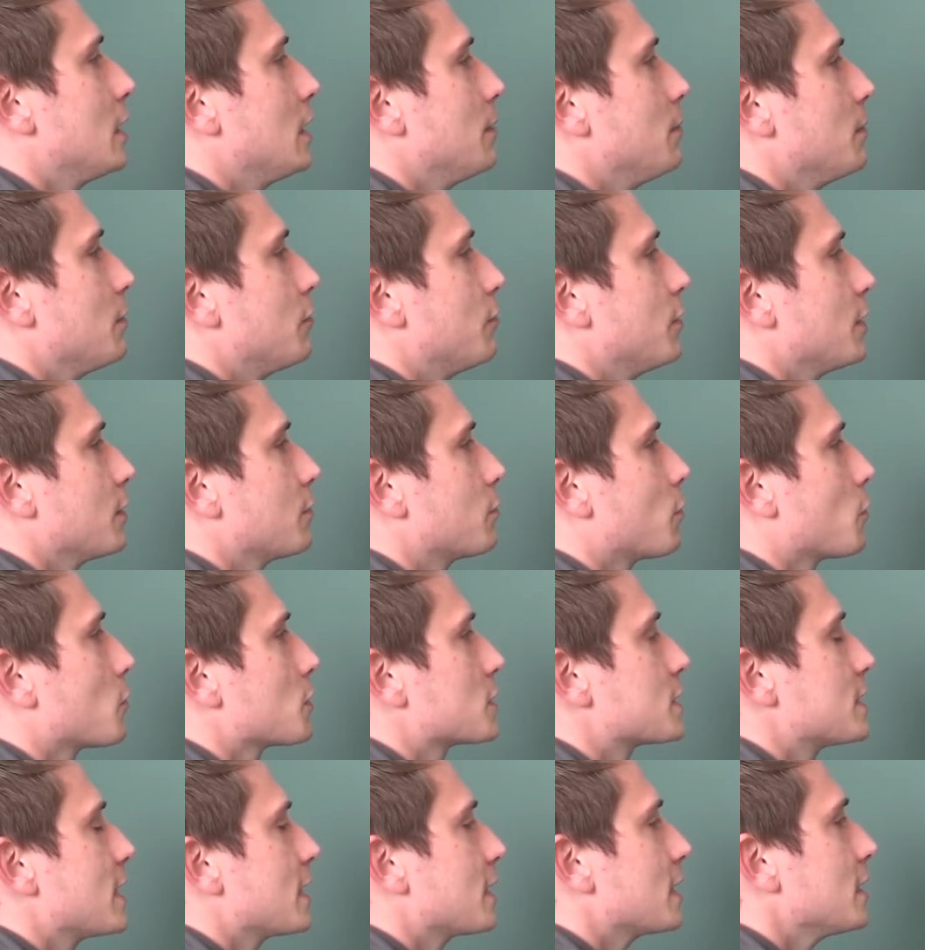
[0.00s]
let me think for
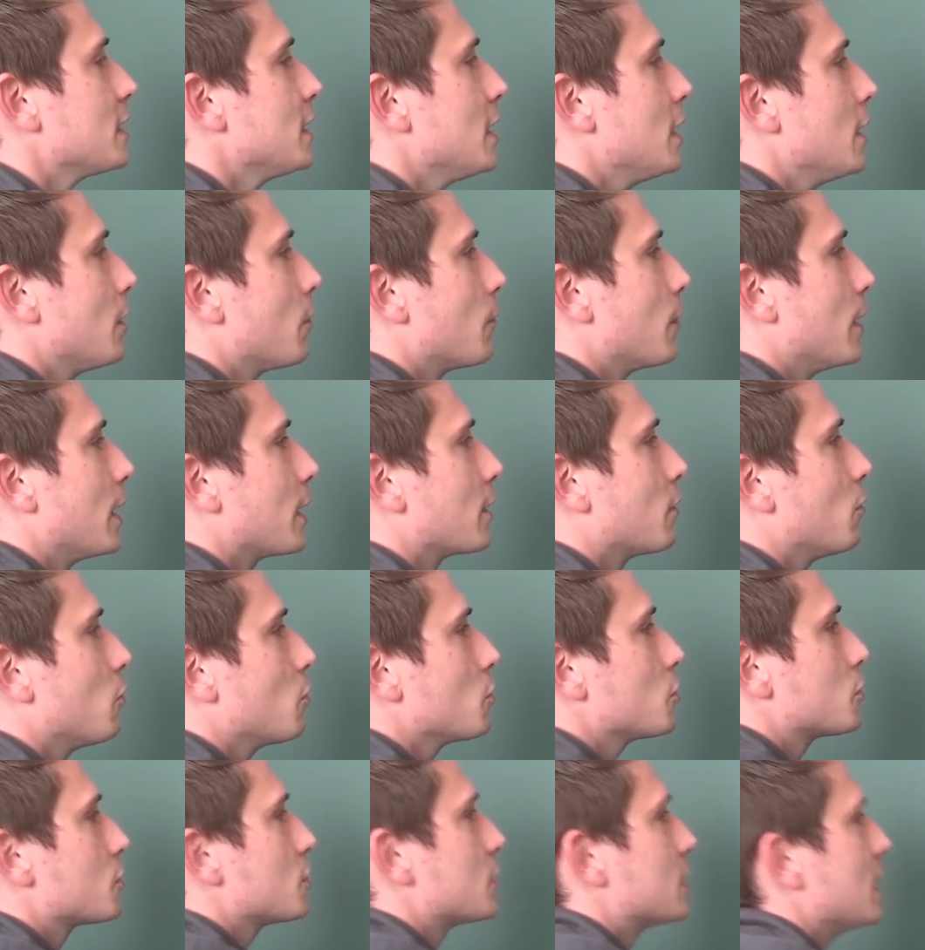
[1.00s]
a second, we are
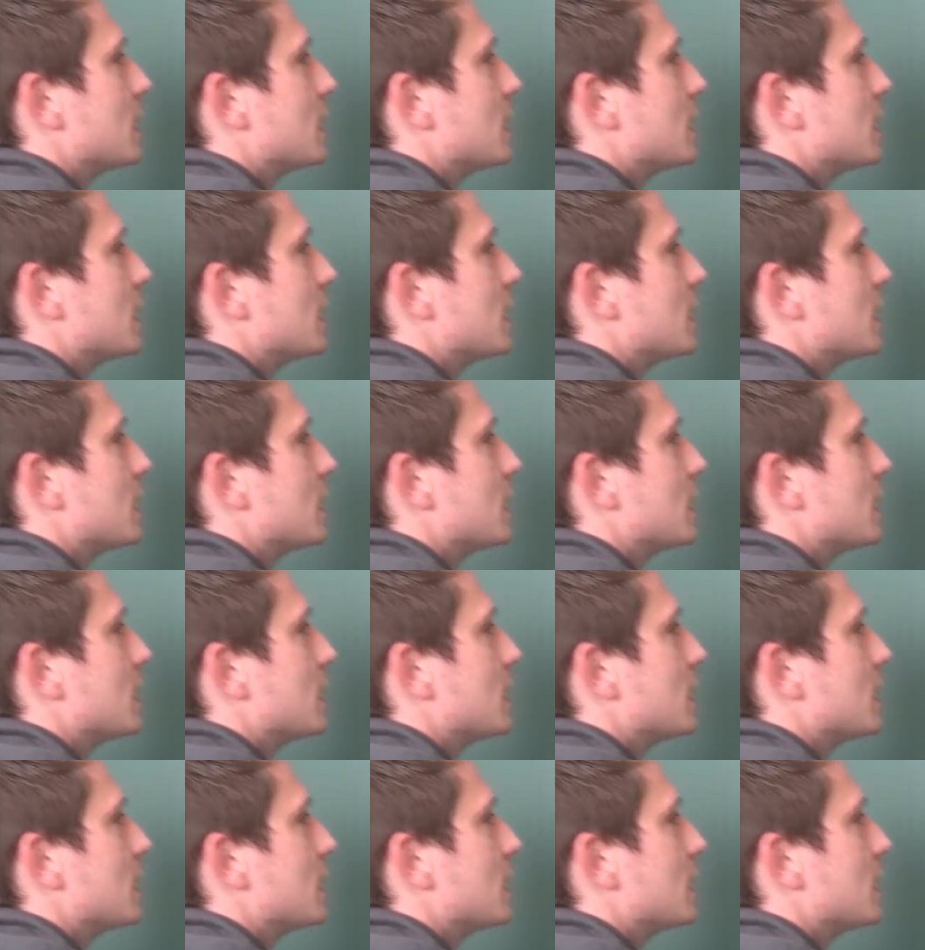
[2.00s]
going to